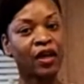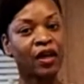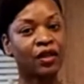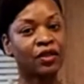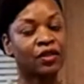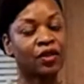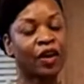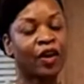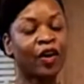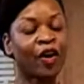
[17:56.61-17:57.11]

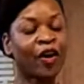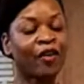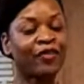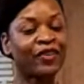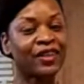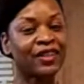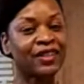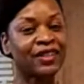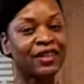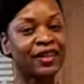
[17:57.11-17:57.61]
and starting off
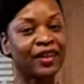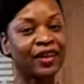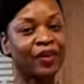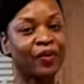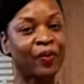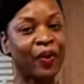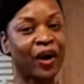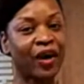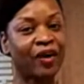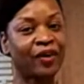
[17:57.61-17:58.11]
this
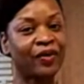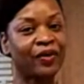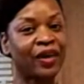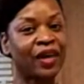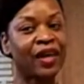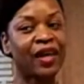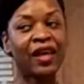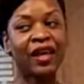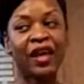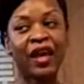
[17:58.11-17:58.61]
year well
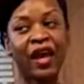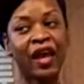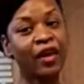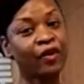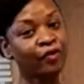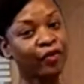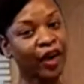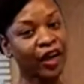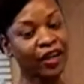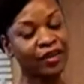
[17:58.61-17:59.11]

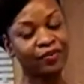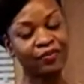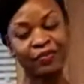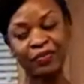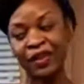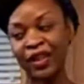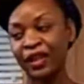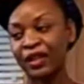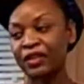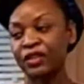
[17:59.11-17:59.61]
and right.
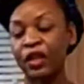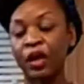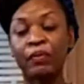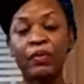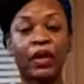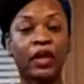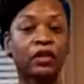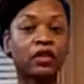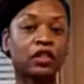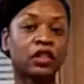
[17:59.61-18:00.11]
So
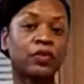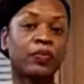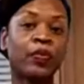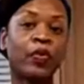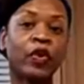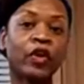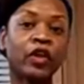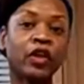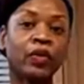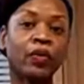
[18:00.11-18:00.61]
I'm here to
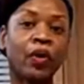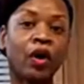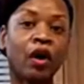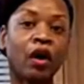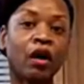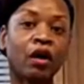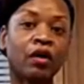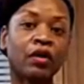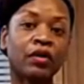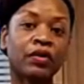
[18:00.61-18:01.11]
support you
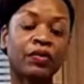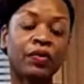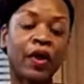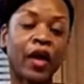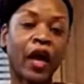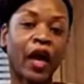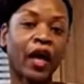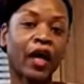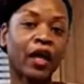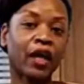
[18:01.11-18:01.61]
all.
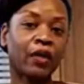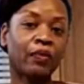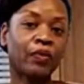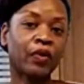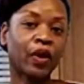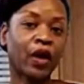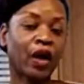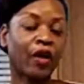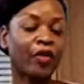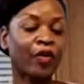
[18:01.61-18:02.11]
I am
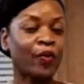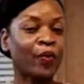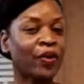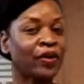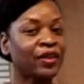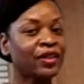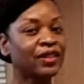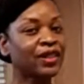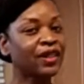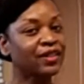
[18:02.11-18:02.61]
your health and
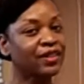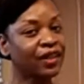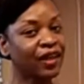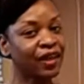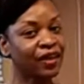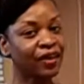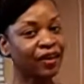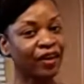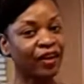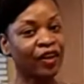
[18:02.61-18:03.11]
wellness
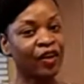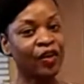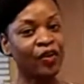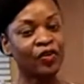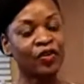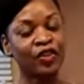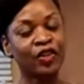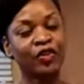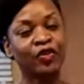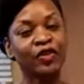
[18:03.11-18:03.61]
educator and coach,